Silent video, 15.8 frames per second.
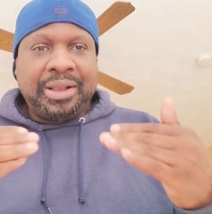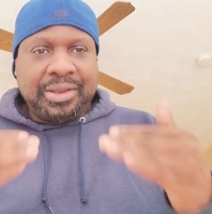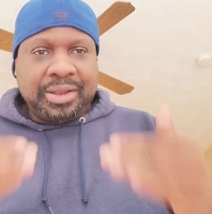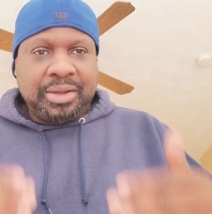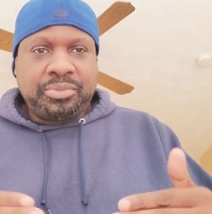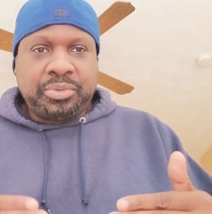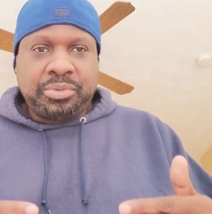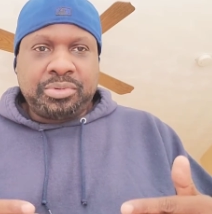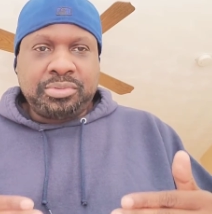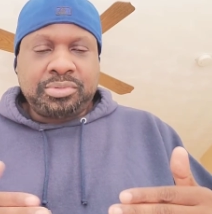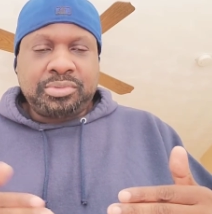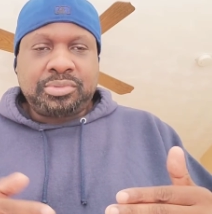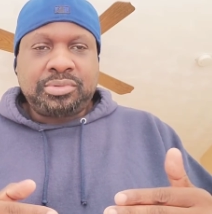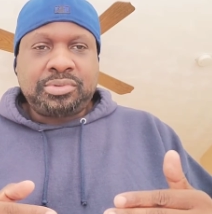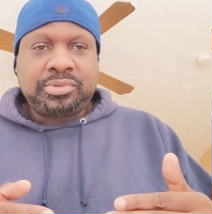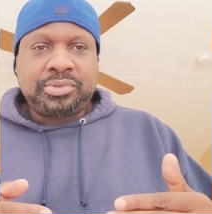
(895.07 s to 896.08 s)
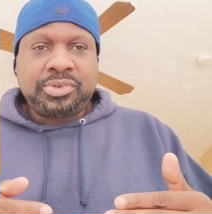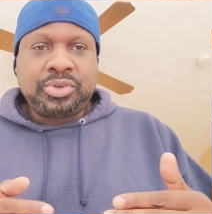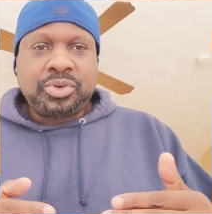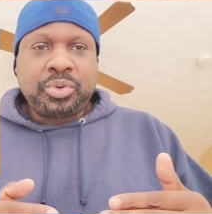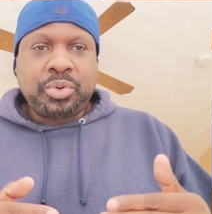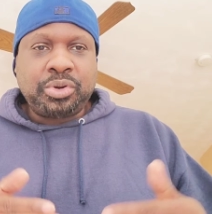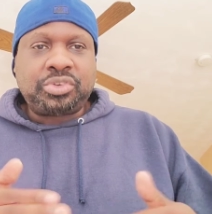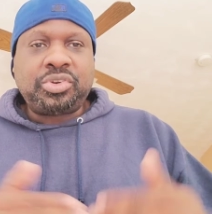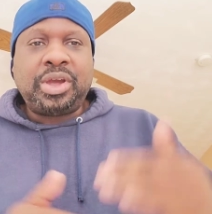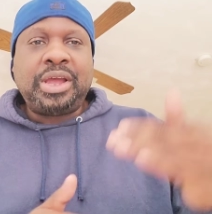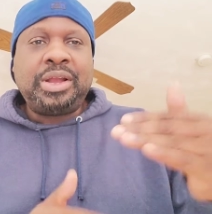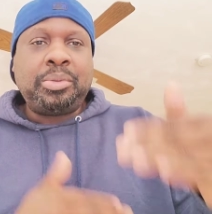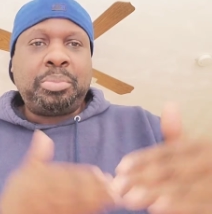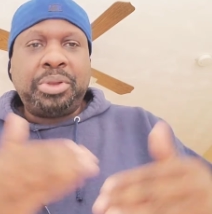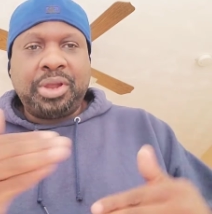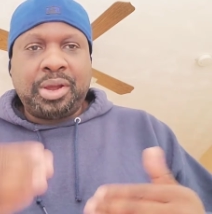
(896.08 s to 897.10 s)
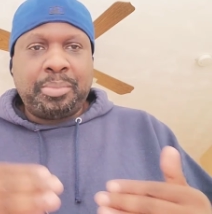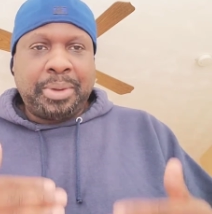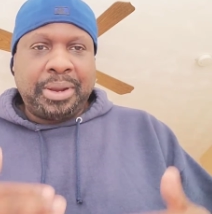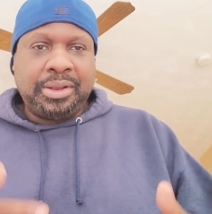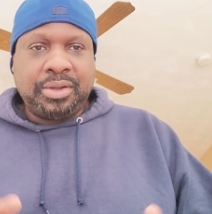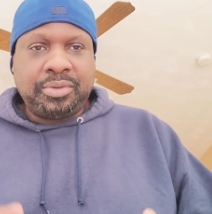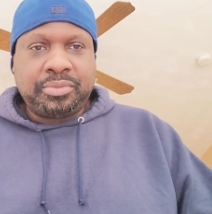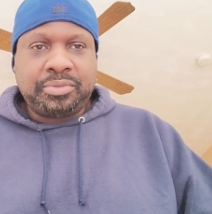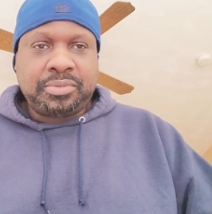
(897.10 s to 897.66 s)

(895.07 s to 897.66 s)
level or trying to be on my level